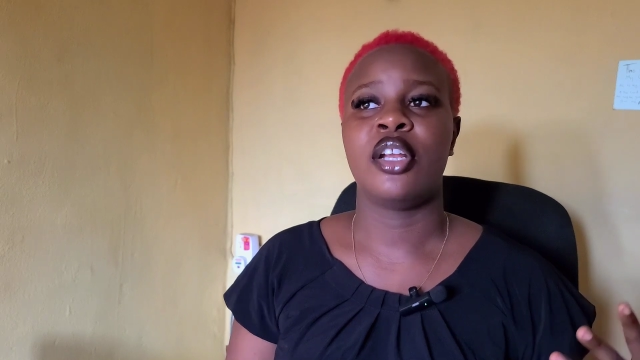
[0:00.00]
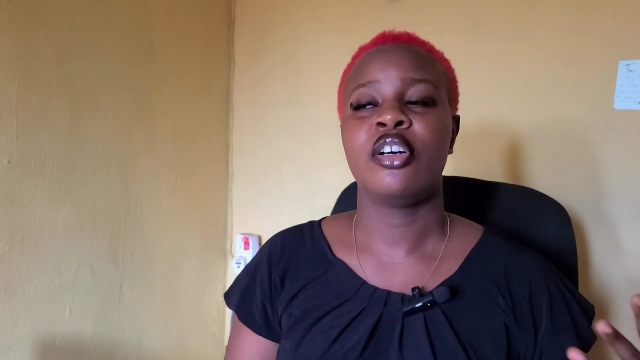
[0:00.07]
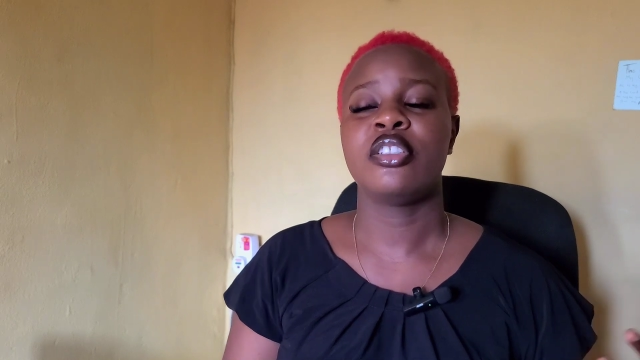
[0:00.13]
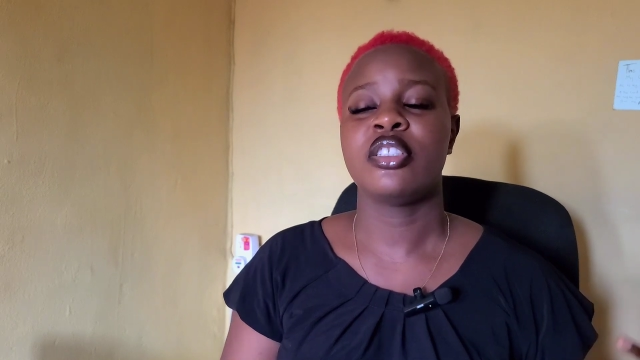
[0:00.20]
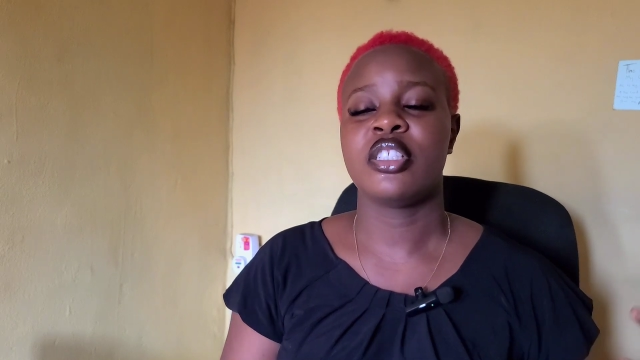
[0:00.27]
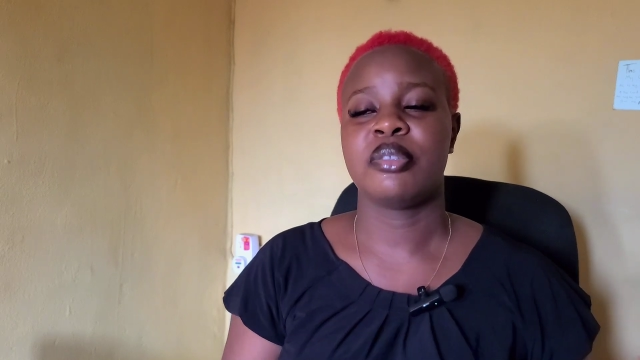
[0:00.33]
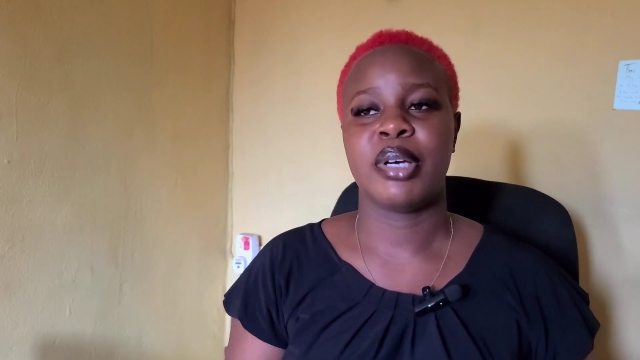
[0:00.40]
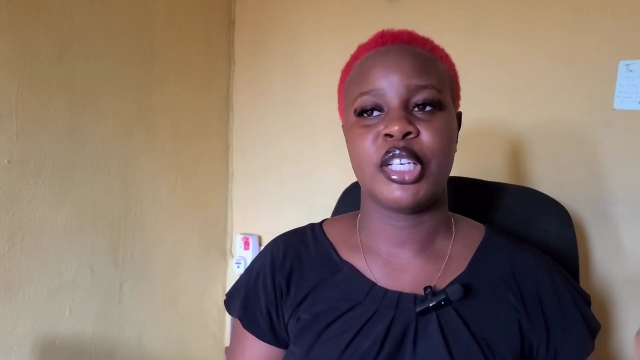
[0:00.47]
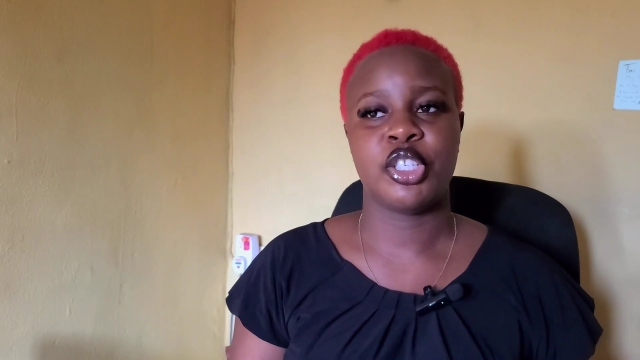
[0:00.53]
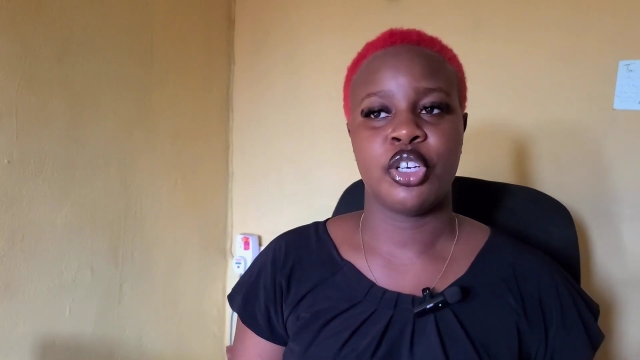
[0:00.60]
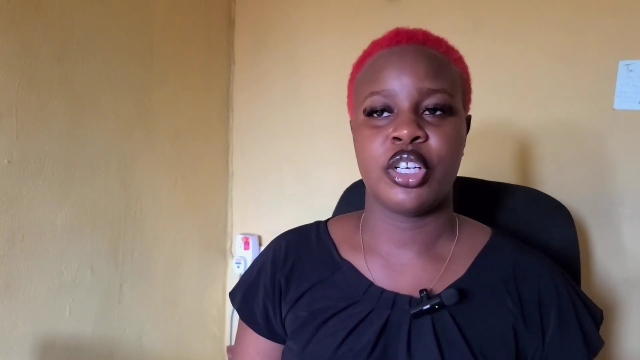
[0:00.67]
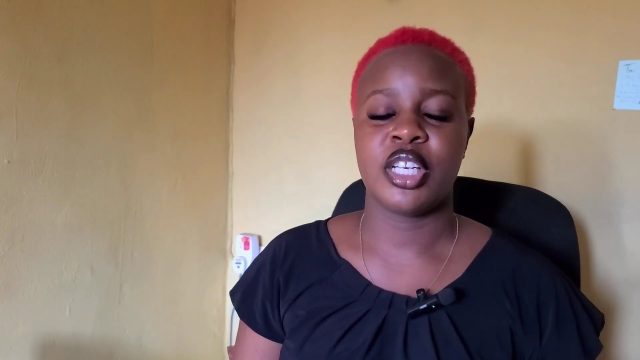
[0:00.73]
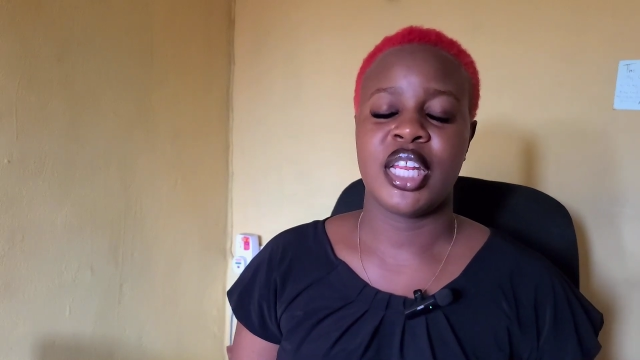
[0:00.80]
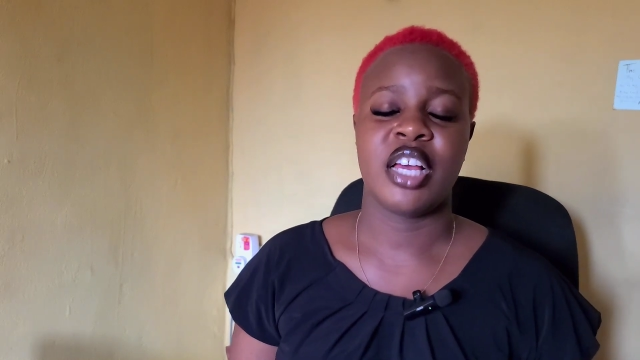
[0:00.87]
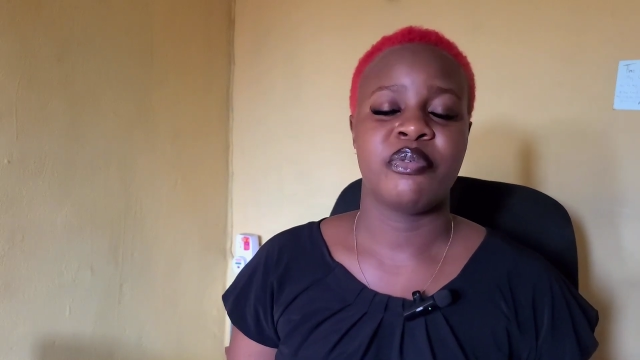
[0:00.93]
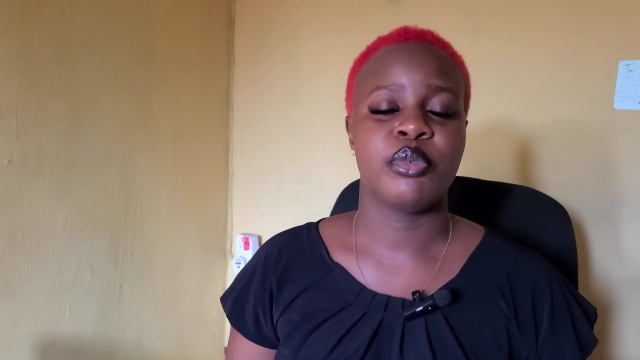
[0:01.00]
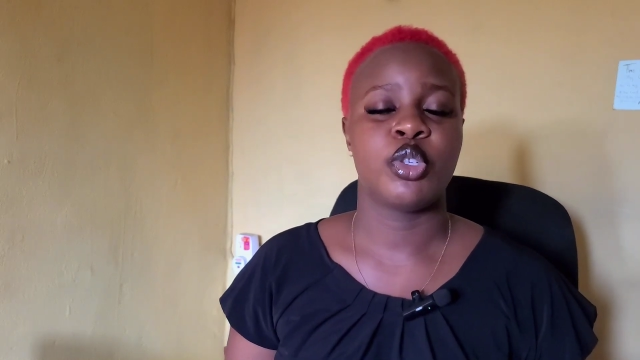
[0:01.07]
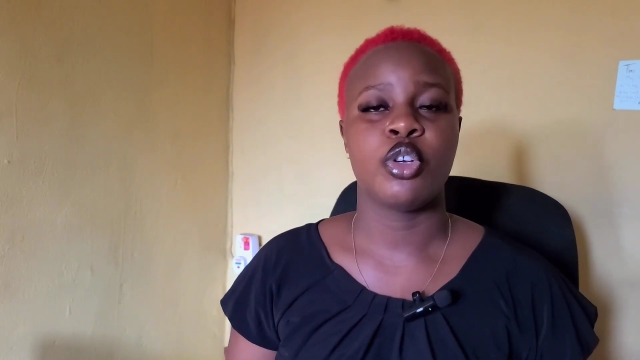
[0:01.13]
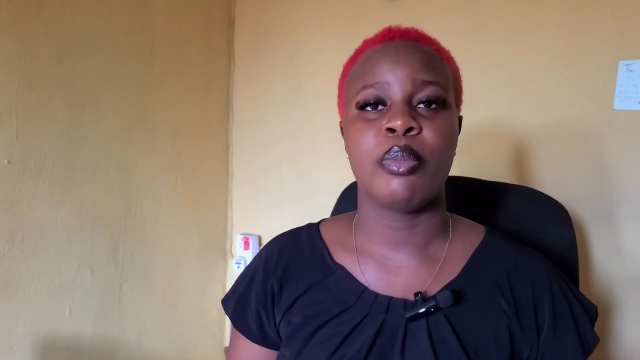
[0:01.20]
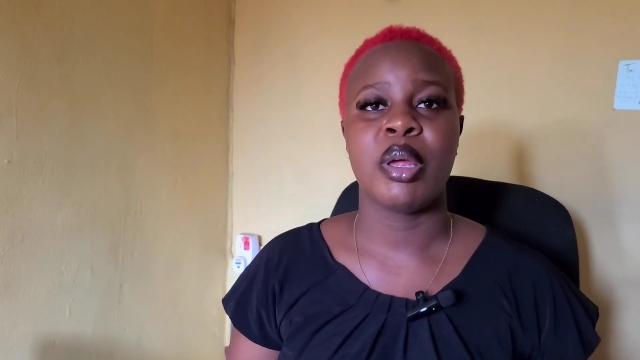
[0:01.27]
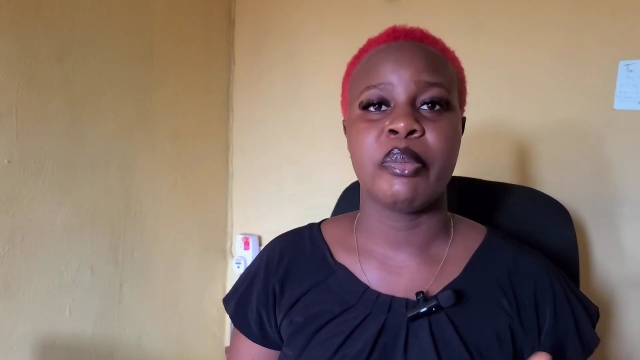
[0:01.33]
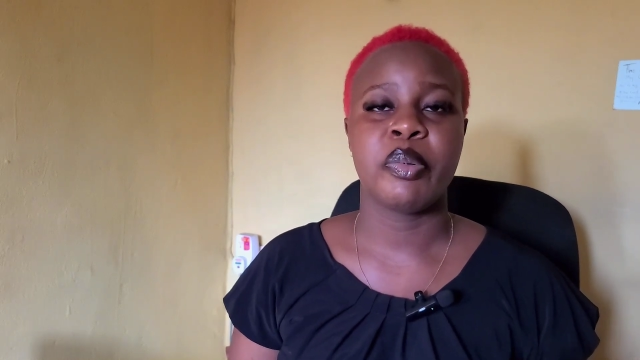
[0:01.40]
along this my journey, there have been
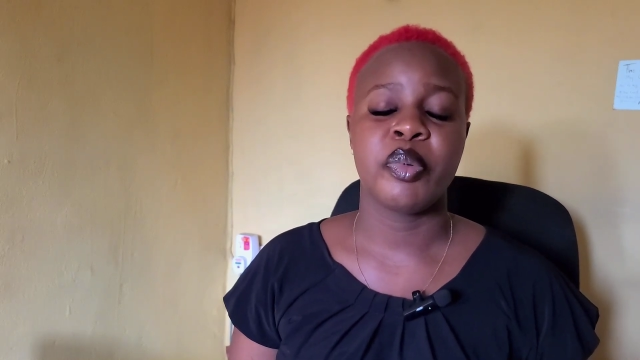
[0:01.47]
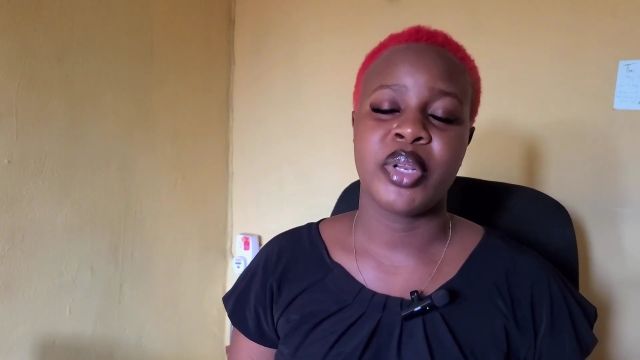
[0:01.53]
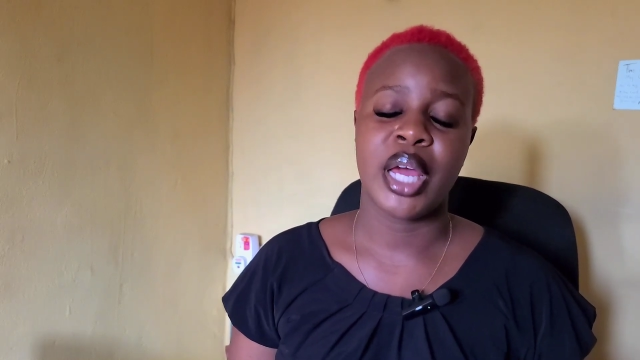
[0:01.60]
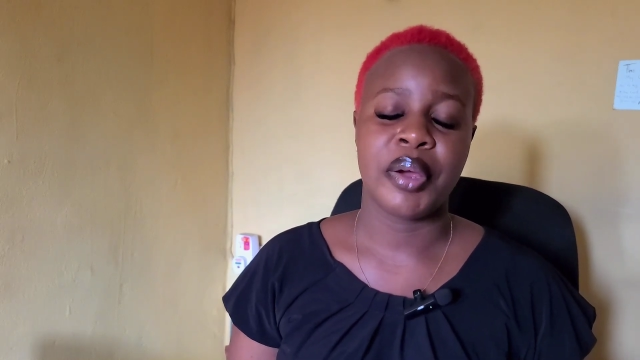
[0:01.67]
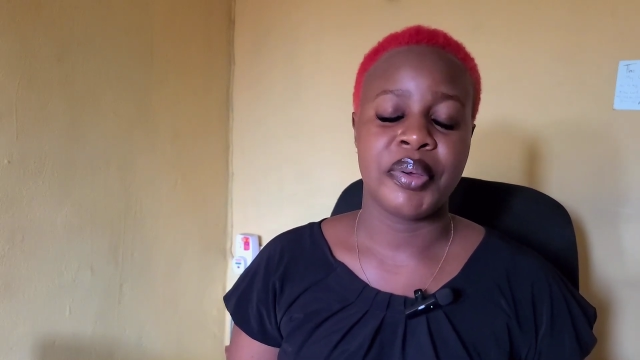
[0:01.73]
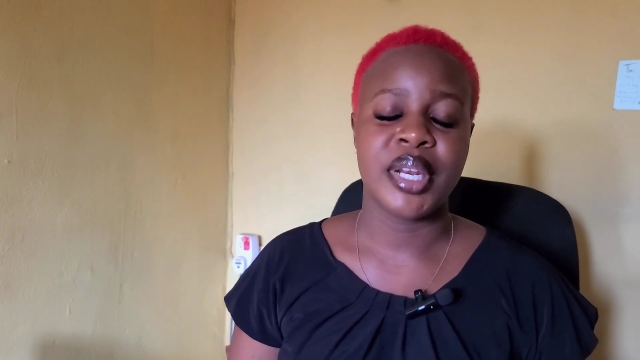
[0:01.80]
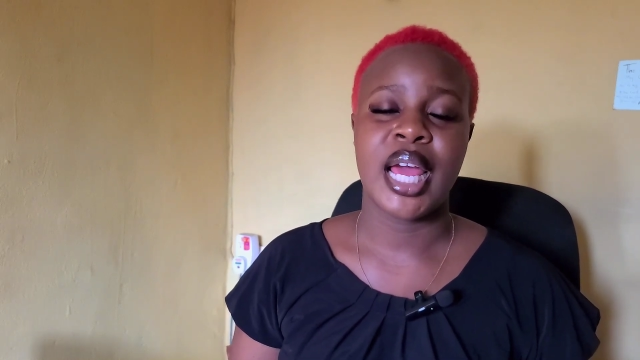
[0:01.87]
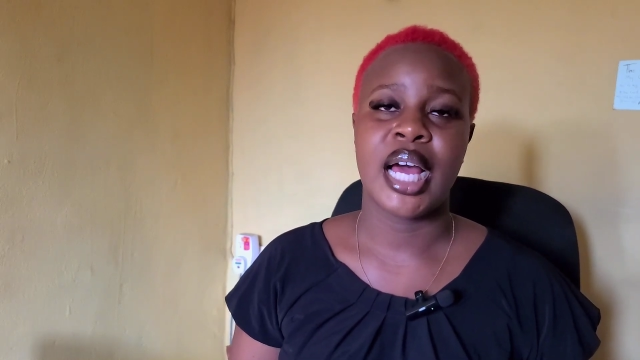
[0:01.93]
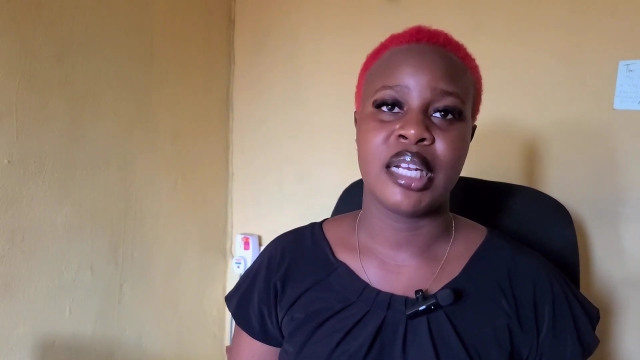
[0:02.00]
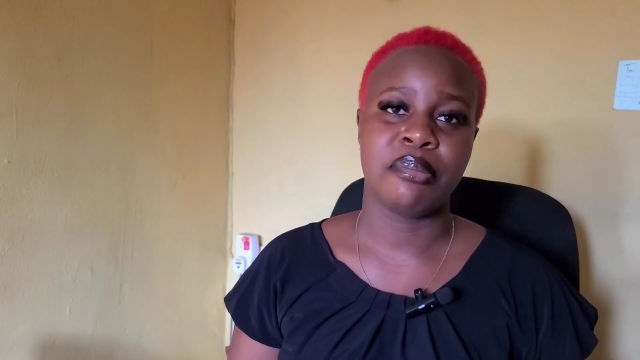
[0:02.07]
so many people that really